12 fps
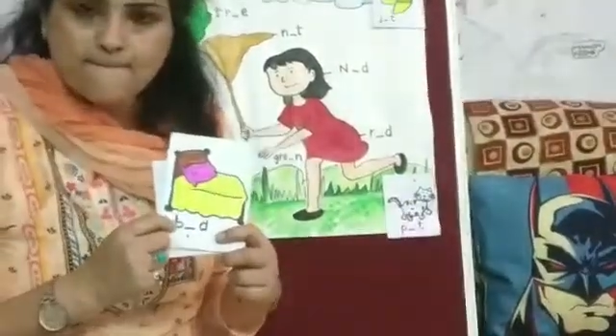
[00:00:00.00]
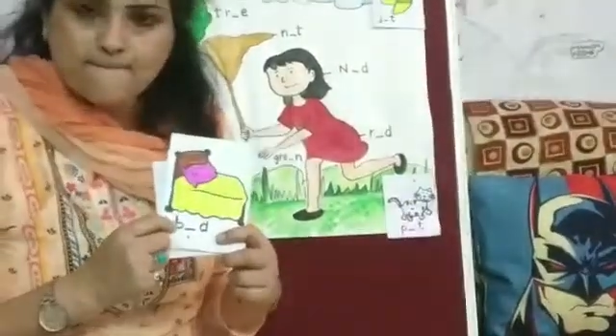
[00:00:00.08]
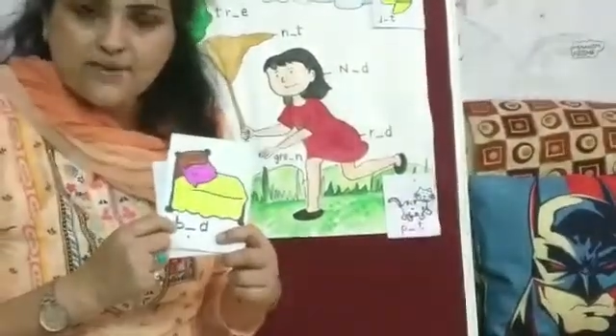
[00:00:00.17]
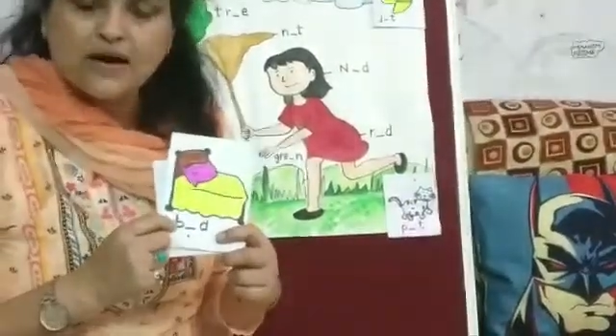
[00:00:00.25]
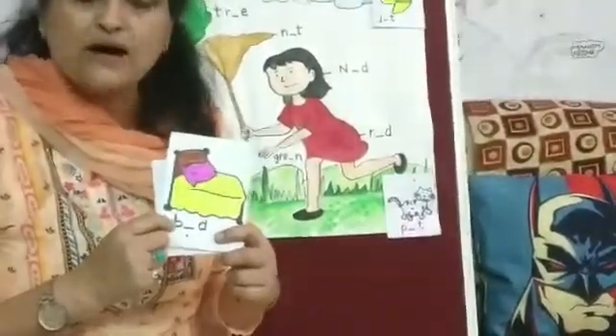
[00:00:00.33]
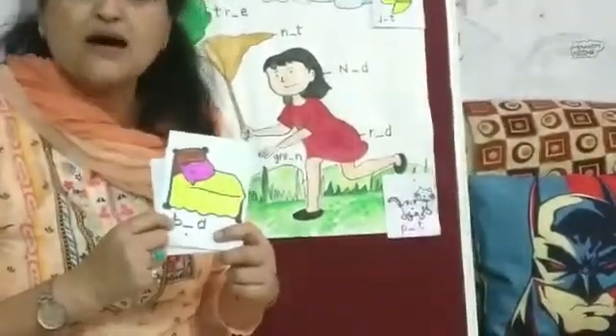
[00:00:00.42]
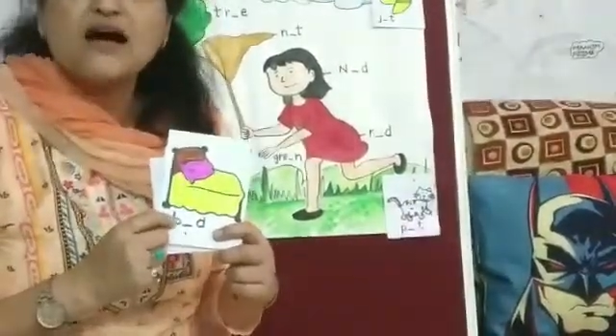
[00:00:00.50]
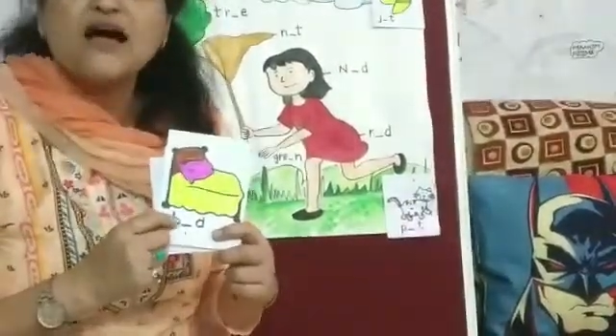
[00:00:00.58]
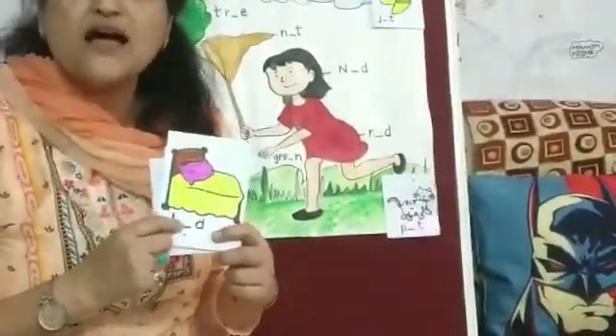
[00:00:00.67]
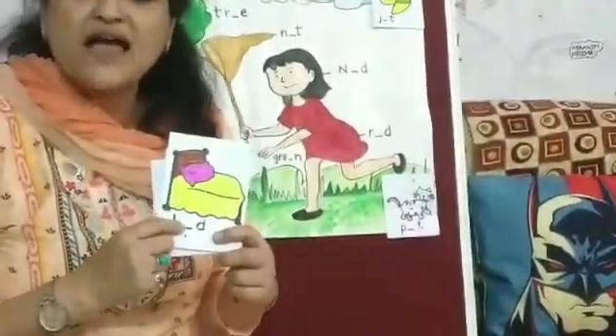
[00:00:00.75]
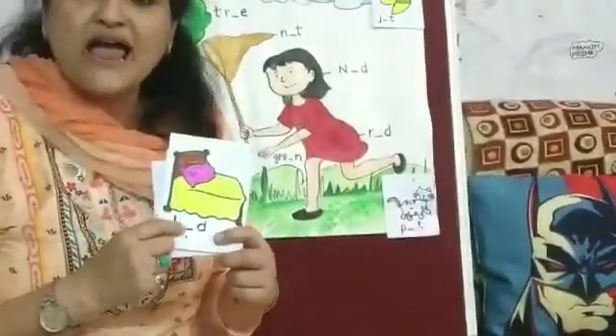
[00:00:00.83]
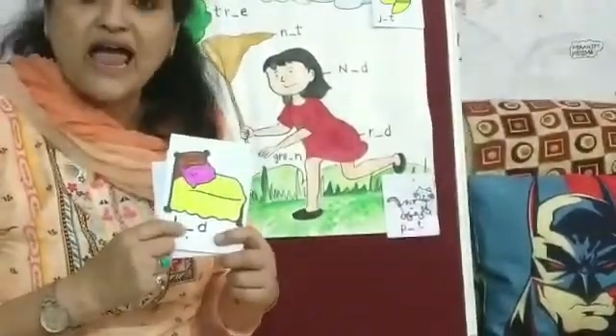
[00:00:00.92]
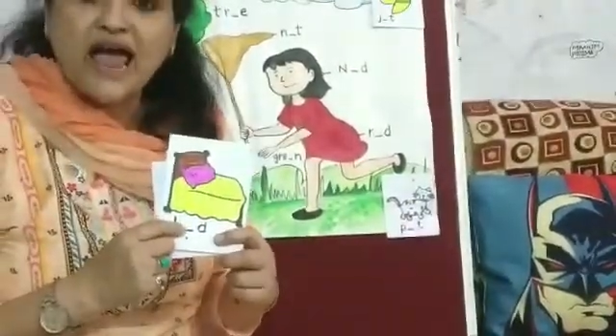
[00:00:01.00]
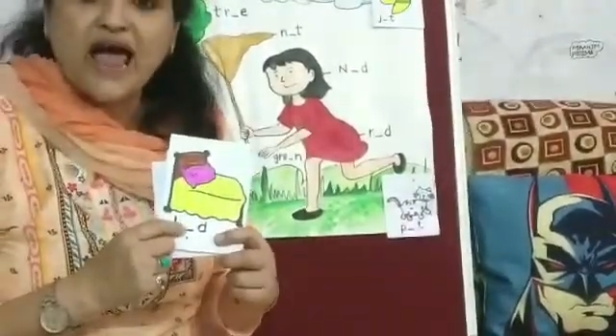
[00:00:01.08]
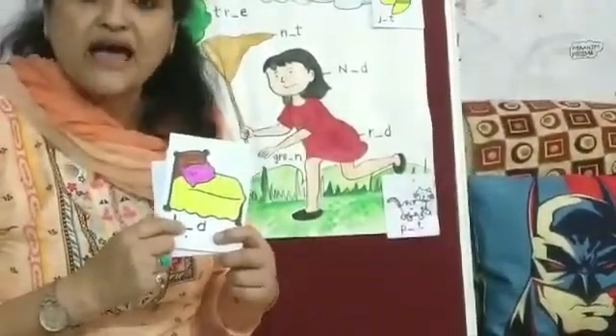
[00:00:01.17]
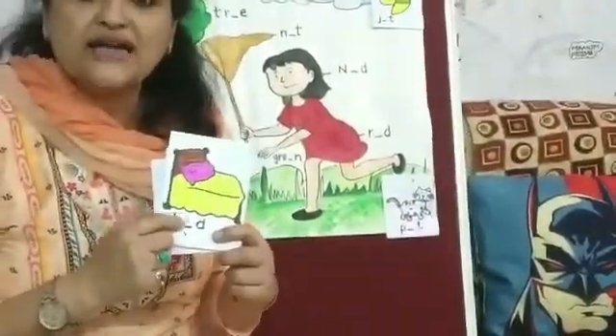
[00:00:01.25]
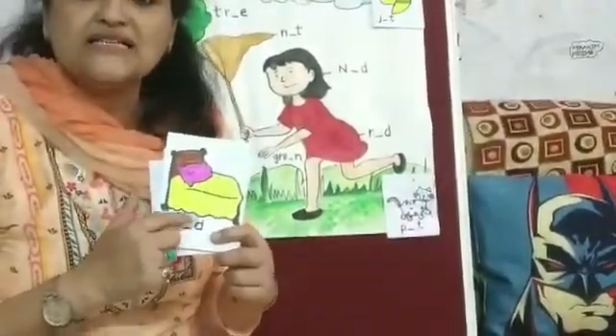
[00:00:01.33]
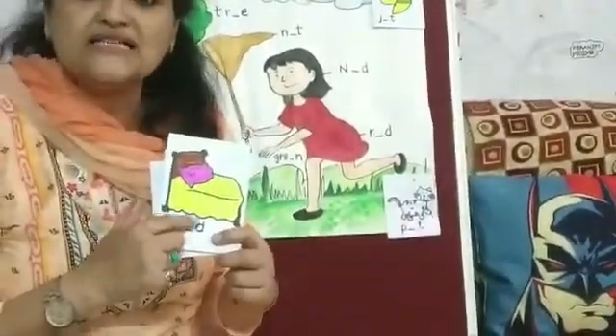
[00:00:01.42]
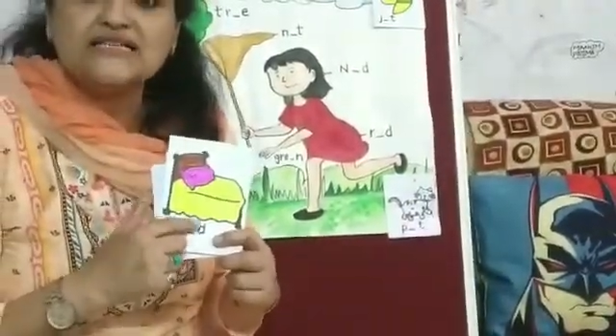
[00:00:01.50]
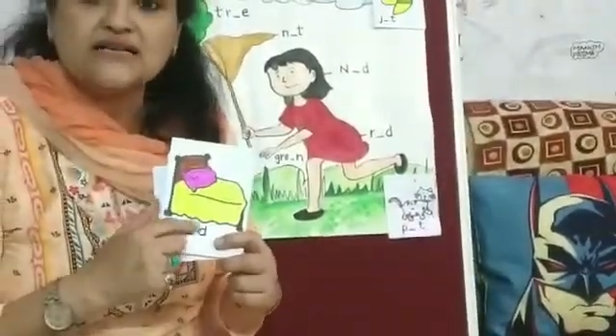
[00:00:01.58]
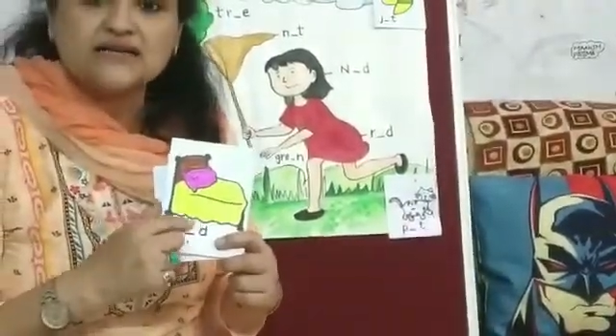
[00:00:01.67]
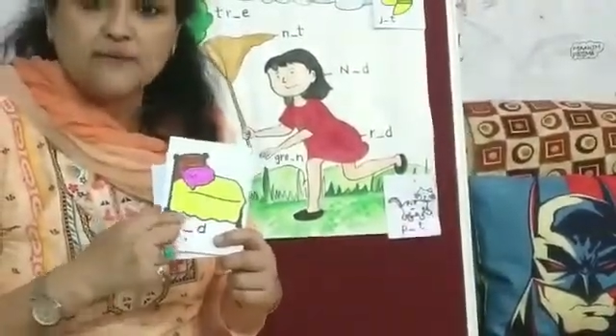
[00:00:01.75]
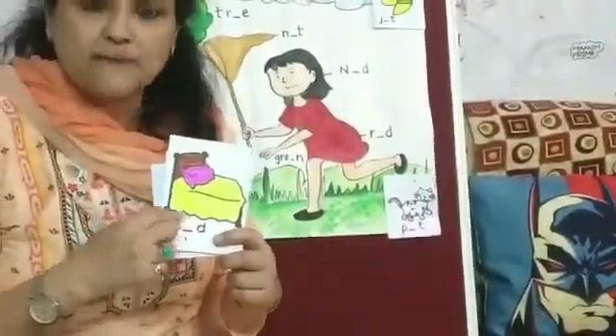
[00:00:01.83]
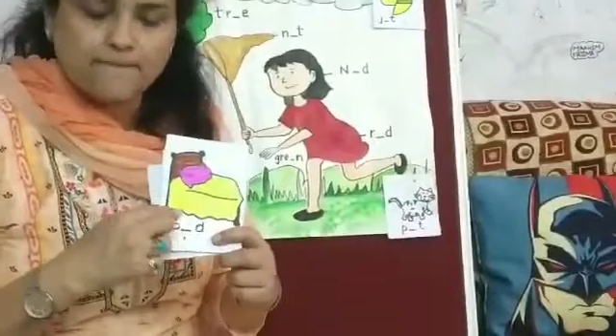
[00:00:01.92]
B. A. D.
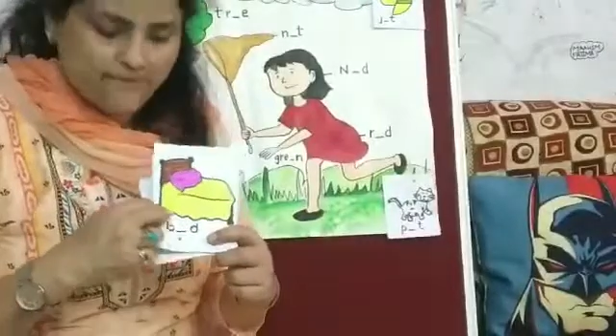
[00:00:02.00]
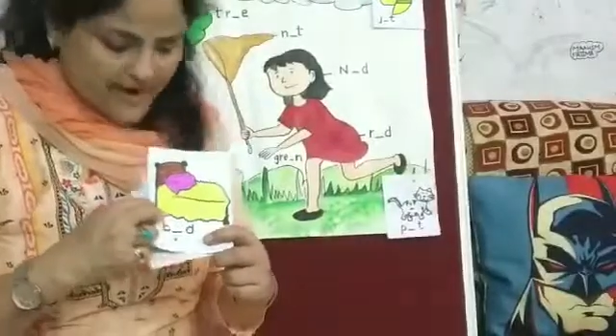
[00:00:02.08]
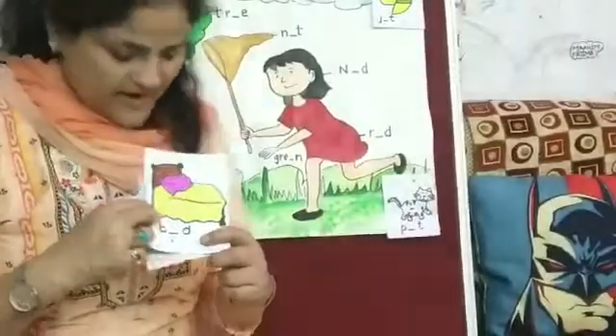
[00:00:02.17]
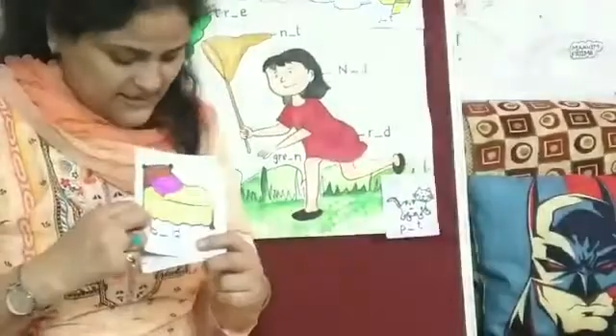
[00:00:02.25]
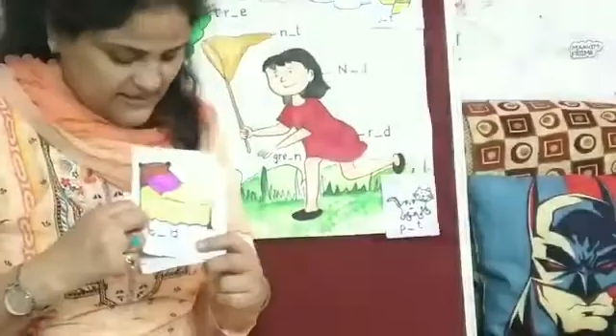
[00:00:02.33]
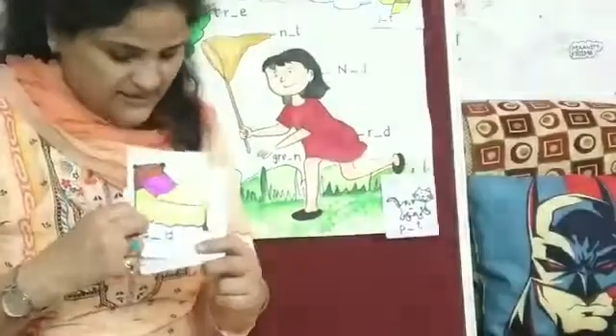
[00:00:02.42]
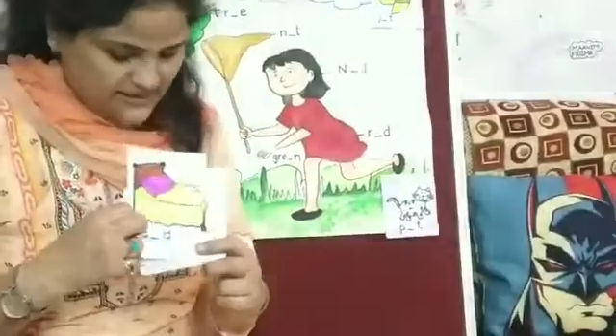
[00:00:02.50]
Bed.